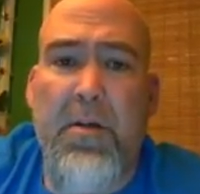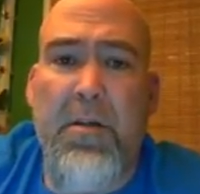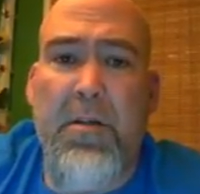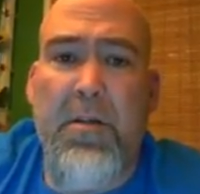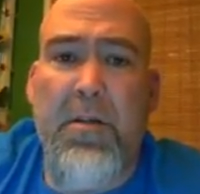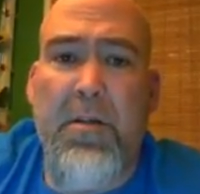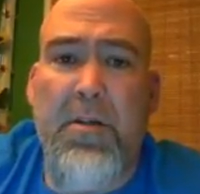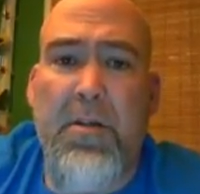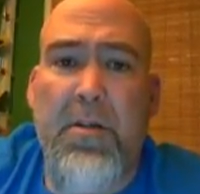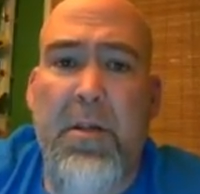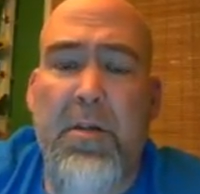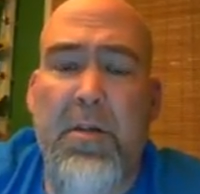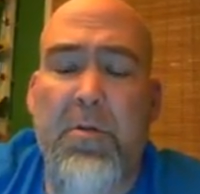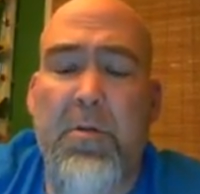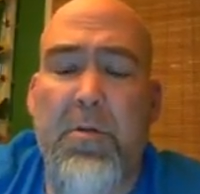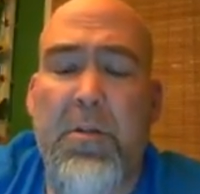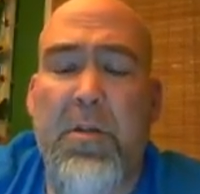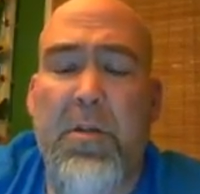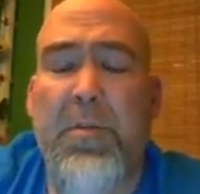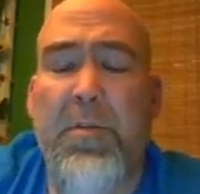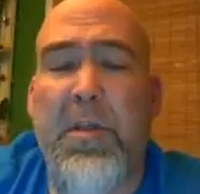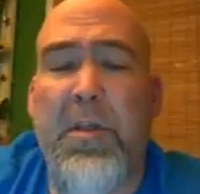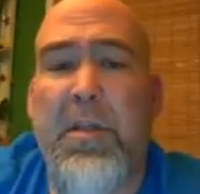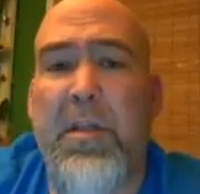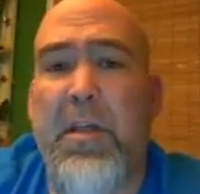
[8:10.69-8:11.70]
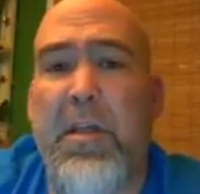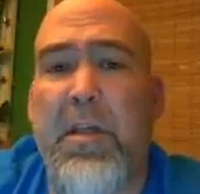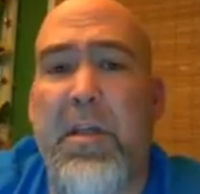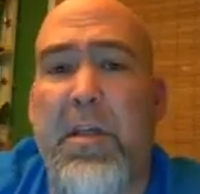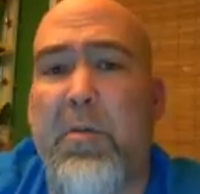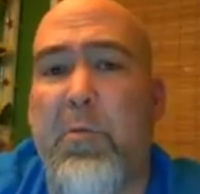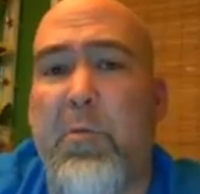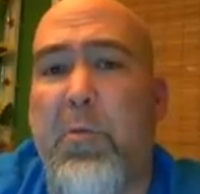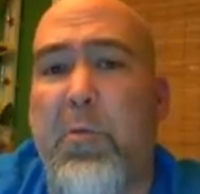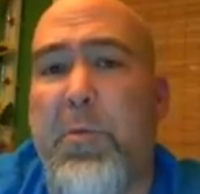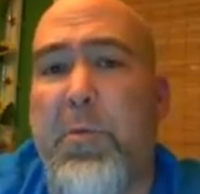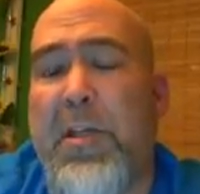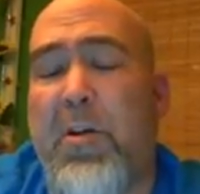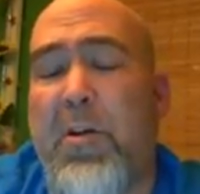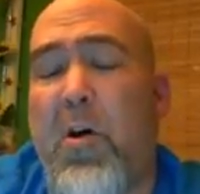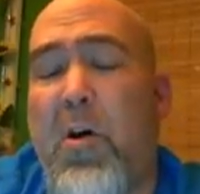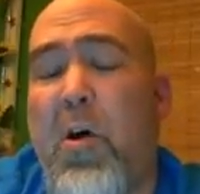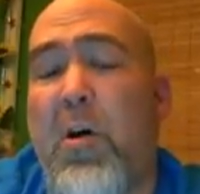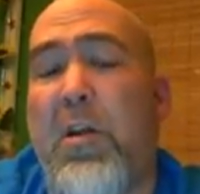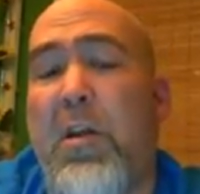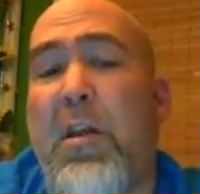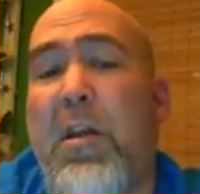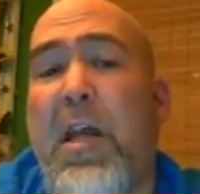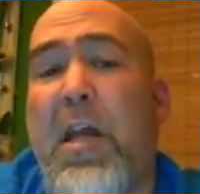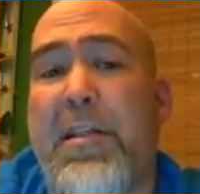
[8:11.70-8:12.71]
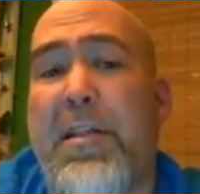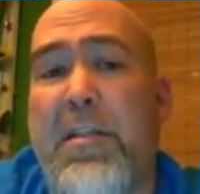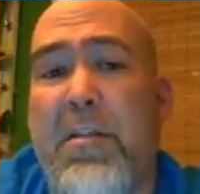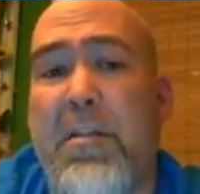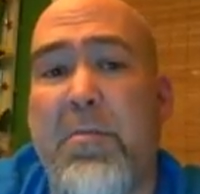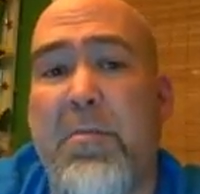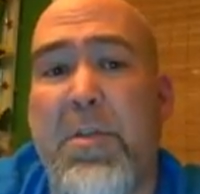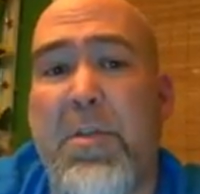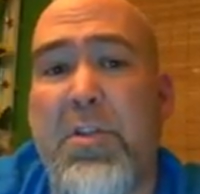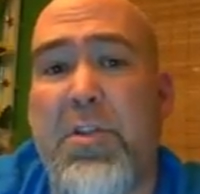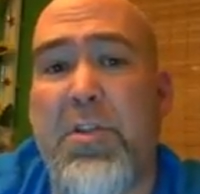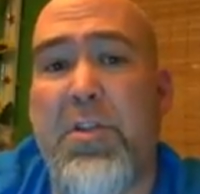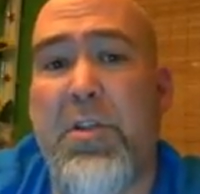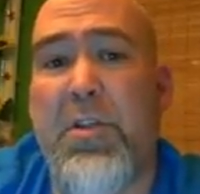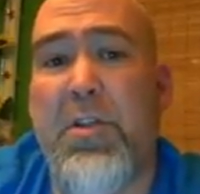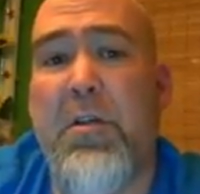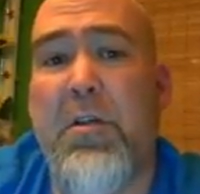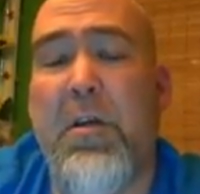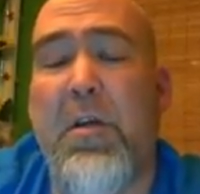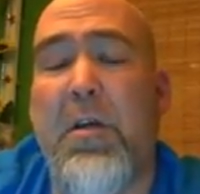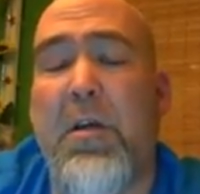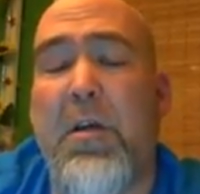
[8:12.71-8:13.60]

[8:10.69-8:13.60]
and so these are something that will be an online submission